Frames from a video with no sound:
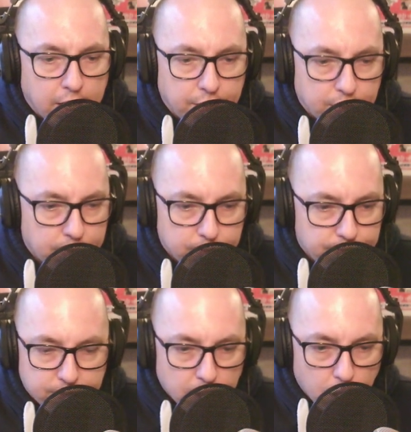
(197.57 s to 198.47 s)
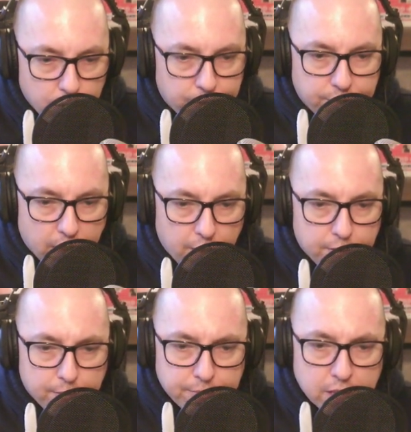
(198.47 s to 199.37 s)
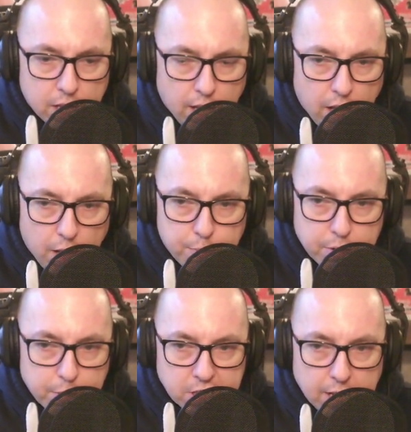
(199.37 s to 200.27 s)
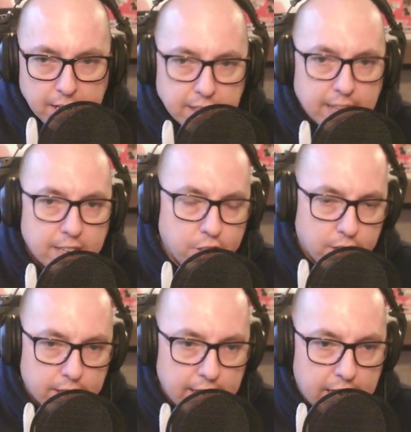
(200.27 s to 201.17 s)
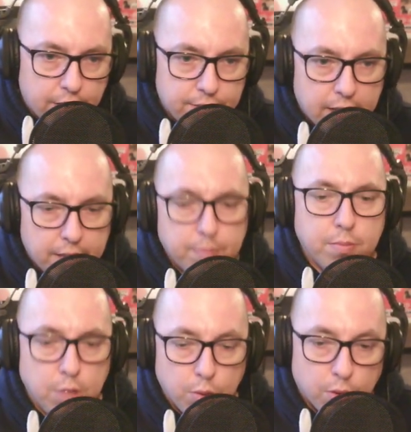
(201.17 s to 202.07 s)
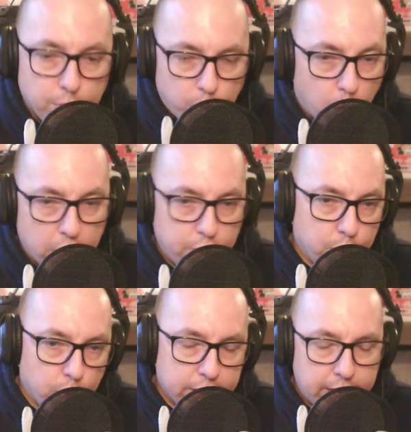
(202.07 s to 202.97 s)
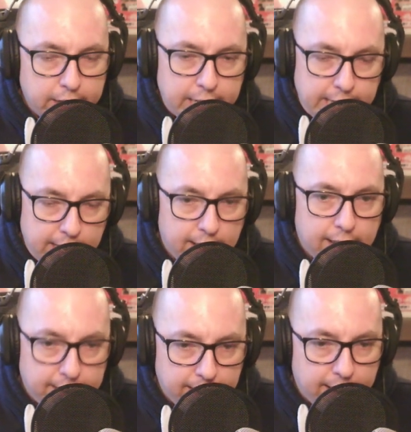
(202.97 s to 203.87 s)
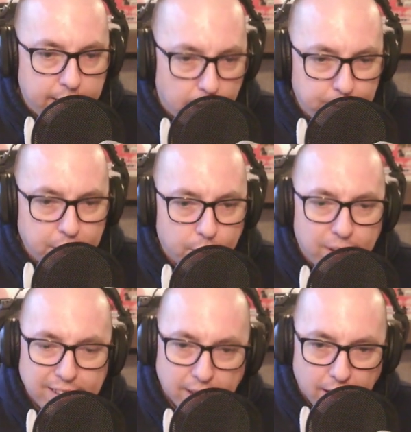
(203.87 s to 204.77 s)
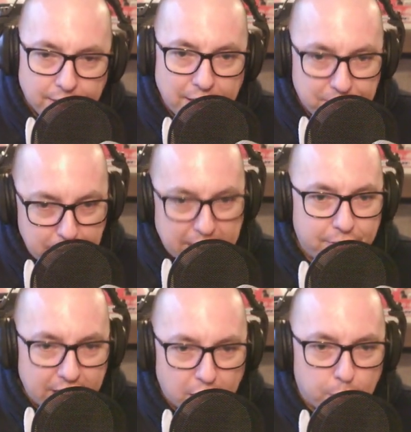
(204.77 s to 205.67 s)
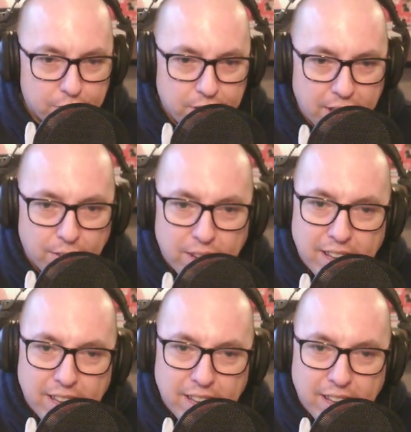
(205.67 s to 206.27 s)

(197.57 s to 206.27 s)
There's loads of stuff. Uh, pretty much anything that you can think of that you would want to do with an, a D A W, uh, they've made available to you.